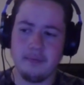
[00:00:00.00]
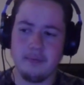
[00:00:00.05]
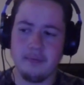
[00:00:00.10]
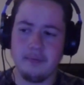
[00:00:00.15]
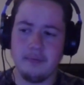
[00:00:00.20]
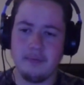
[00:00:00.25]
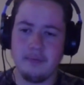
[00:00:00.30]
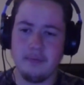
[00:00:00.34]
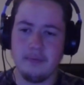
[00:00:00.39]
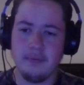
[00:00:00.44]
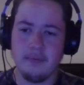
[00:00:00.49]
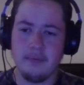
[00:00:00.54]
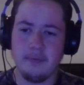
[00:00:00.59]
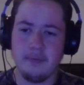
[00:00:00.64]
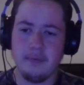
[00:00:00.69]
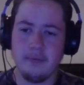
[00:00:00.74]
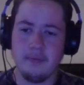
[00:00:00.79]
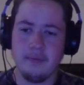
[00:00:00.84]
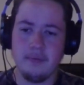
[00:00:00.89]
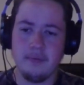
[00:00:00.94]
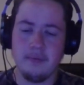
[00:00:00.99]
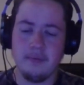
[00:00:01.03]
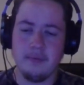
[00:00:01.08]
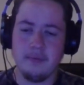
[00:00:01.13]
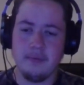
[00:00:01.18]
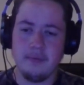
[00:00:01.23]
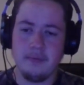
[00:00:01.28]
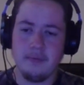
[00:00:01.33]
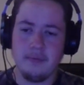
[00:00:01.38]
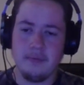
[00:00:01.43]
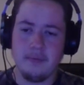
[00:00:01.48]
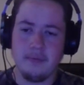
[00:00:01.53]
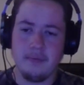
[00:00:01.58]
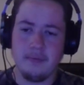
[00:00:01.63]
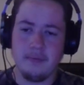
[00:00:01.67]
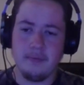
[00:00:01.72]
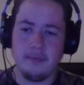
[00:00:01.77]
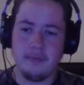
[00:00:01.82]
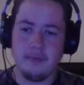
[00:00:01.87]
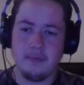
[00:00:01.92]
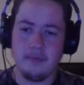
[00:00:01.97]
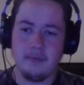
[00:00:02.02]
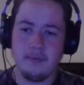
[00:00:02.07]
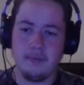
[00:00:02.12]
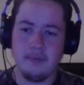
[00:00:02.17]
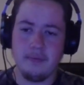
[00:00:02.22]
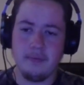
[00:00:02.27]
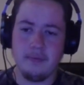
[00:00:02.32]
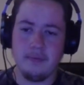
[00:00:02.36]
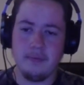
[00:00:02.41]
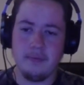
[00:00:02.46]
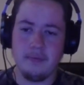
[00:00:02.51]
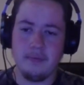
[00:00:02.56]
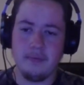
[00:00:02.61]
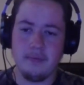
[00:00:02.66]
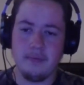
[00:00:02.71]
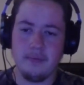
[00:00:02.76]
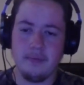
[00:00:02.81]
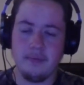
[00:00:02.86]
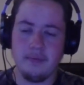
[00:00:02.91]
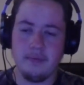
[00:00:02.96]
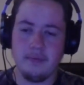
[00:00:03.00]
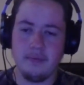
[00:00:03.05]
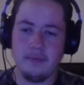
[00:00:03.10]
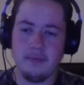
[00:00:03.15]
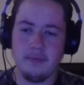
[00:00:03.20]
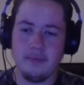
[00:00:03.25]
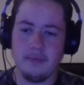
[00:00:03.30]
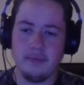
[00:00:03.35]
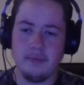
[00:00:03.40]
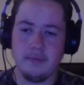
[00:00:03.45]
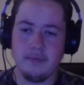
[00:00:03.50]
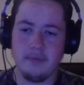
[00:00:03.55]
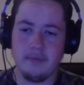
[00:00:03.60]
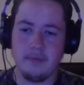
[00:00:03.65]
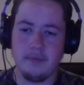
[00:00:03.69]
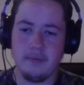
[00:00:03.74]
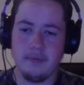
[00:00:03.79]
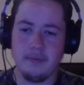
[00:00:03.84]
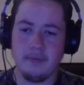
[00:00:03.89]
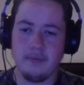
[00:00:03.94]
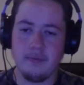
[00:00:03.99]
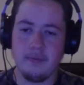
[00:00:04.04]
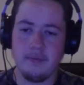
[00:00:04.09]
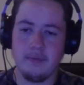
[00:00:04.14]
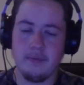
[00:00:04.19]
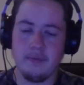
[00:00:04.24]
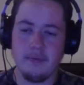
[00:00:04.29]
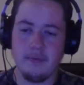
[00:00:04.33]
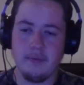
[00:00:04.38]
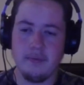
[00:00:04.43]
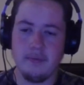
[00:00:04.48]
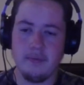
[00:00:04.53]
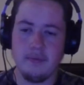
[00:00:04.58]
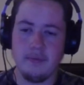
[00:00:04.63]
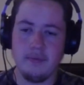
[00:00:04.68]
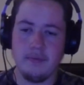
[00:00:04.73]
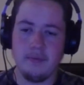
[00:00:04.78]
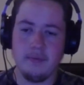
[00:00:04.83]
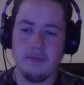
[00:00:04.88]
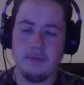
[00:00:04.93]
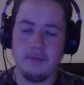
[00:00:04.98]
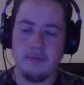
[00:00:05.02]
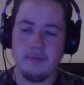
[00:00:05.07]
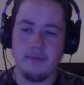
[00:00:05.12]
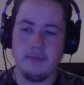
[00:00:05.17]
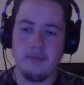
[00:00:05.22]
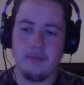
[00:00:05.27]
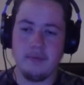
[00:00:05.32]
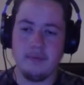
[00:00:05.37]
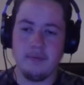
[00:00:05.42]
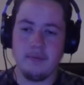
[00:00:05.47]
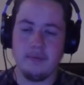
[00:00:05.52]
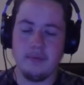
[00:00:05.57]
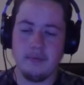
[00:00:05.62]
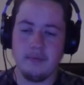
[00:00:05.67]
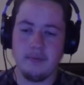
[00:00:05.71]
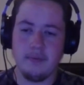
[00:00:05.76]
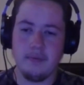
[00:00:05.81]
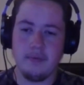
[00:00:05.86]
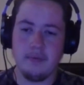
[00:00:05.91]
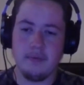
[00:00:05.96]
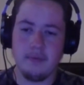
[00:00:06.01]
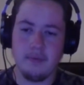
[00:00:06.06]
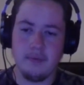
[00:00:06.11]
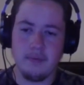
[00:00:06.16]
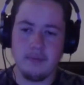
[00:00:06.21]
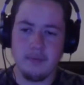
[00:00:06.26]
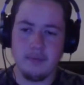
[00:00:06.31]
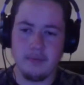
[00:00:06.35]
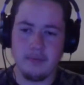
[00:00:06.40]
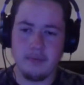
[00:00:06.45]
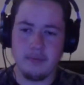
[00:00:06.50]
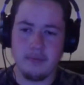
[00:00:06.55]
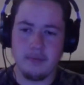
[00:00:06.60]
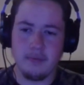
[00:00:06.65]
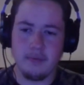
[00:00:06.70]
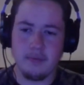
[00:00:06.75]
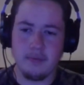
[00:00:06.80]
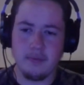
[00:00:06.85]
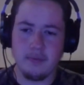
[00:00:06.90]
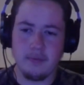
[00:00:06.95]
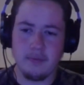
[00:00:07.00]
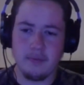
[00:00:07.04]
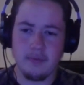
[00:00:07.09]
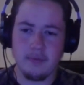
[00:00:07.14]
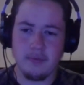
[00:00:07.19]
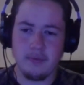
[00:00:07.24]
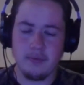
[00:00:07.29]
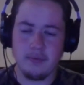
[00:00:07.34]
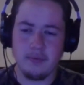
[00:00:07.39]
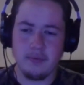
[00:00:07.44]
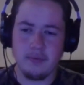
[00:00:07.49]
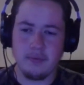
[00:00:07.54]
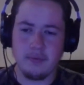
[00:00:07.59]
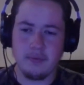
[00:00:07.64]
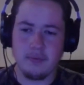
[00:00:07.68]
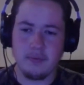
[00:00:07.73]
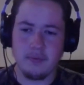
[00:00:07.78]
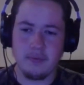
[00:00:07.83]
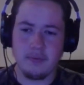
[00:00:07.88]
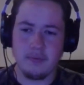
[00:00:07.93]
The person shown says nothing.